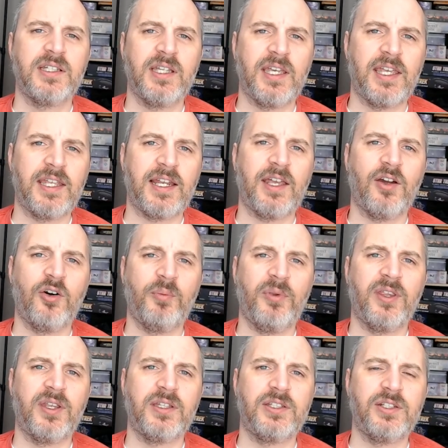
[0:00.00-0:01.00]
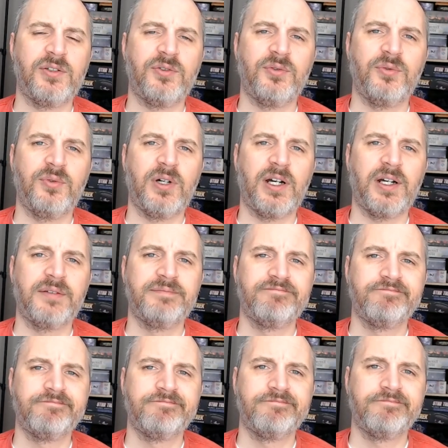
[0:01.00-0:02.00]
and I hope that you
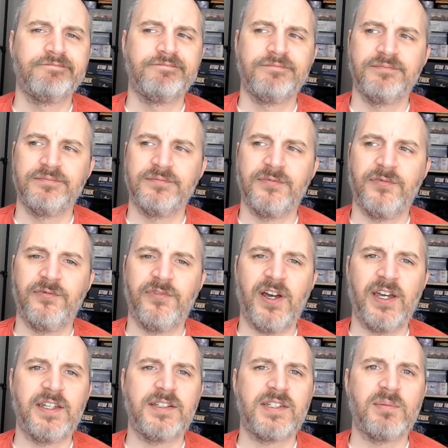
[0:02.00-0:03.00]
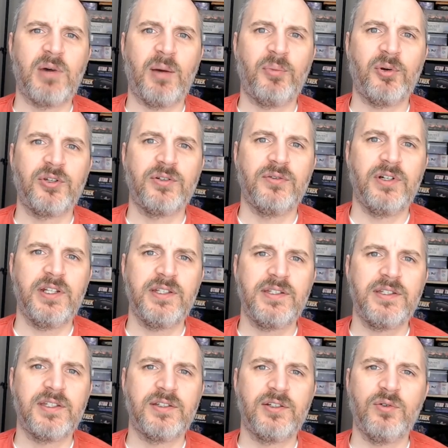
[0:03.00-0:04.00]
find some
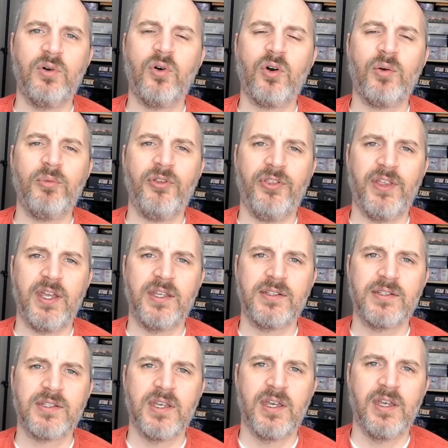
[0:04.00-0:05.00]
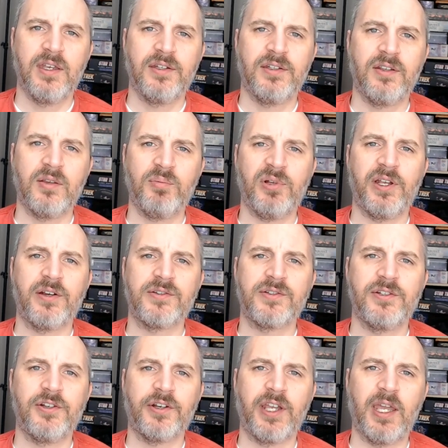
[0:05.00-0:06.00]
opportunities to do horrible things to the players
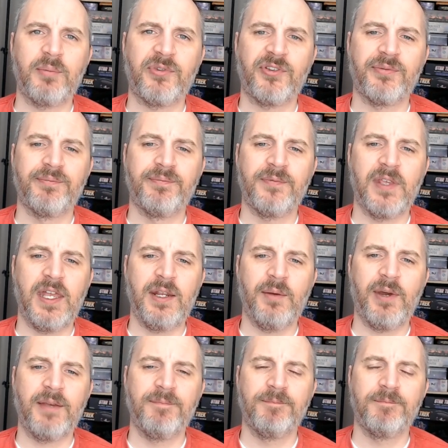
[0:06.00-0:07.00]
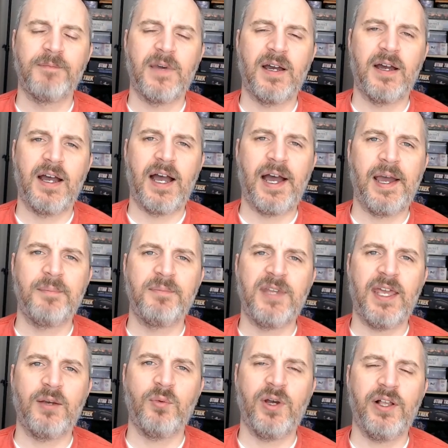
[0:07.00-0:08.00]
in your games. Anyway, I'm
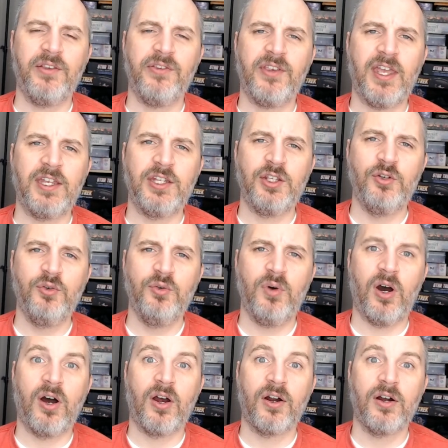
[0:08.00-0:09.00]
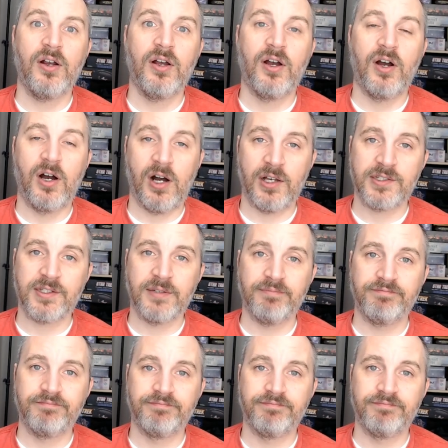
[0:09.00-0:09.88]
Dan Wells, and you are awesome.